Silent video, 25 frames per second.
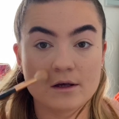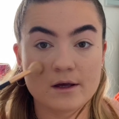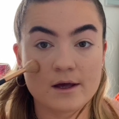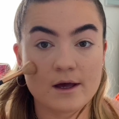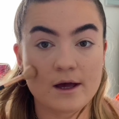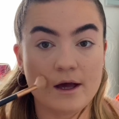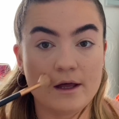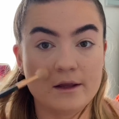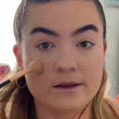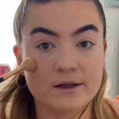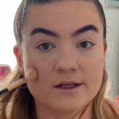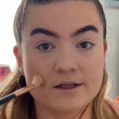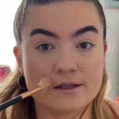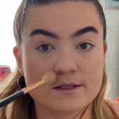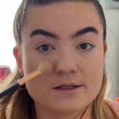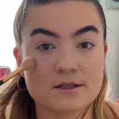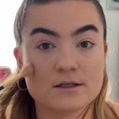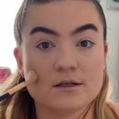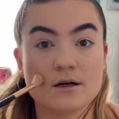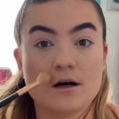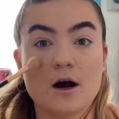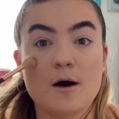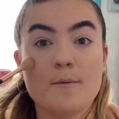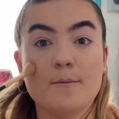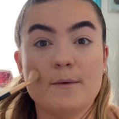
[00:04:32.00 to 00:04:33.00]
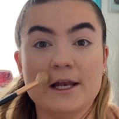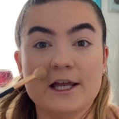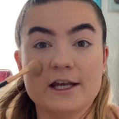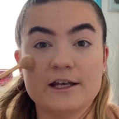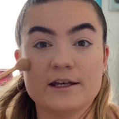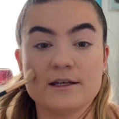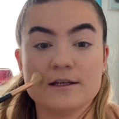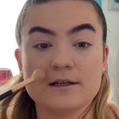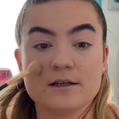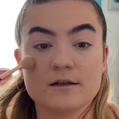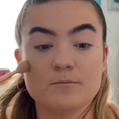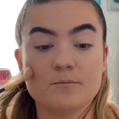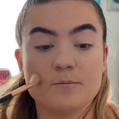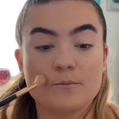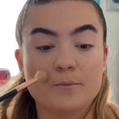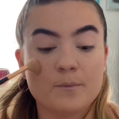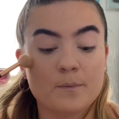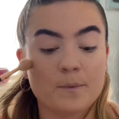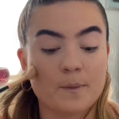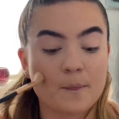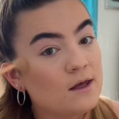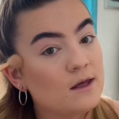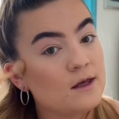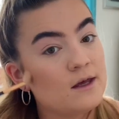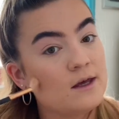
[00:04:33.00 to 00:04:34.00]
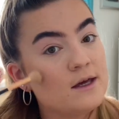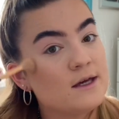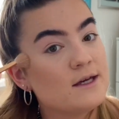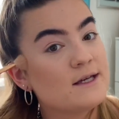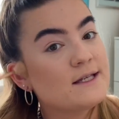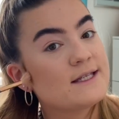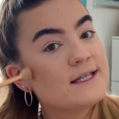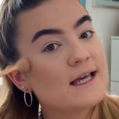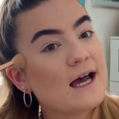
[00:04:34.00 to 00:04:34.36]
And then start blending. So